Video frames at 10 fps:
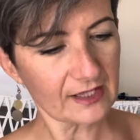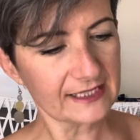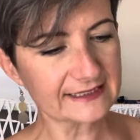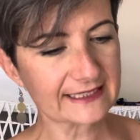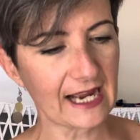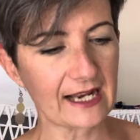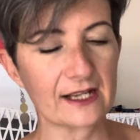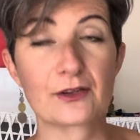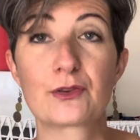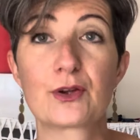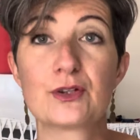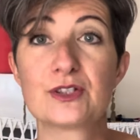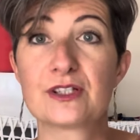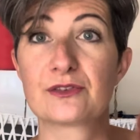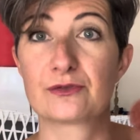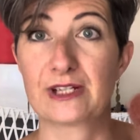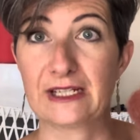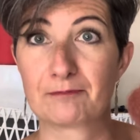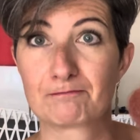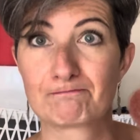It's color
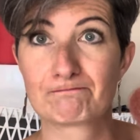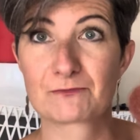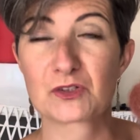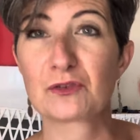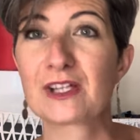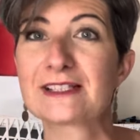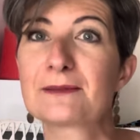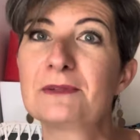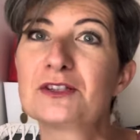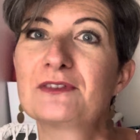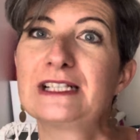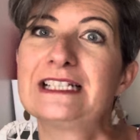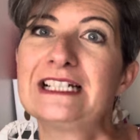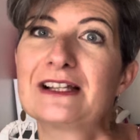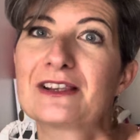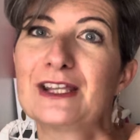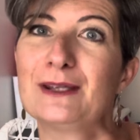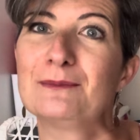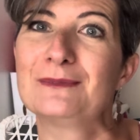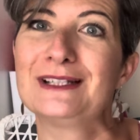33. So there's a bit of a
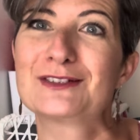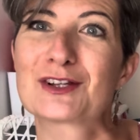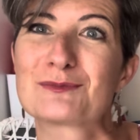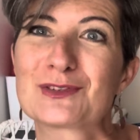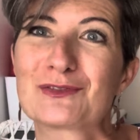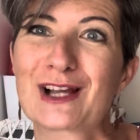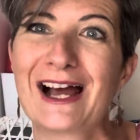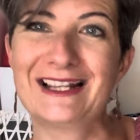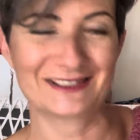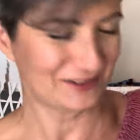theme in terms of color